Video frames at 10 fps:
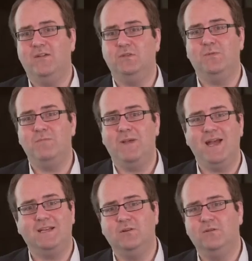enough to
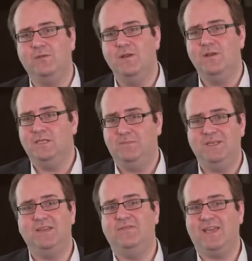impact on
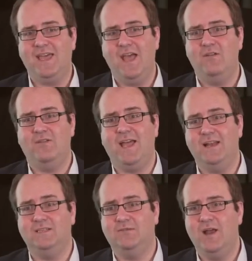specific care of a
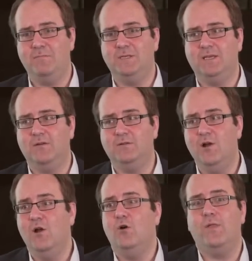cancer episode.
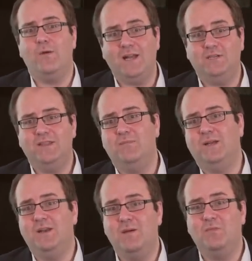Although actually there have
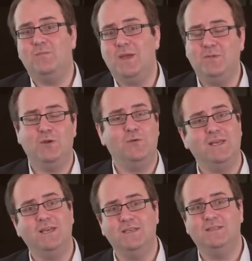been a number of people who
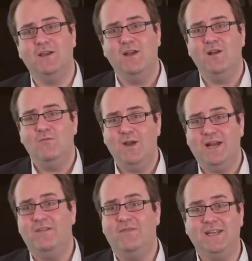it has
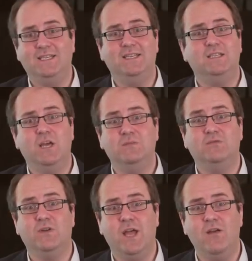really affected in terms
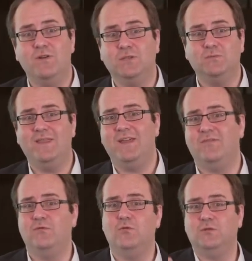of recurrence, where they
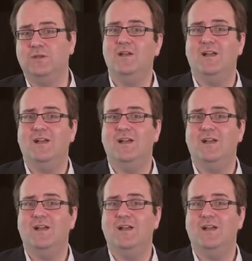thought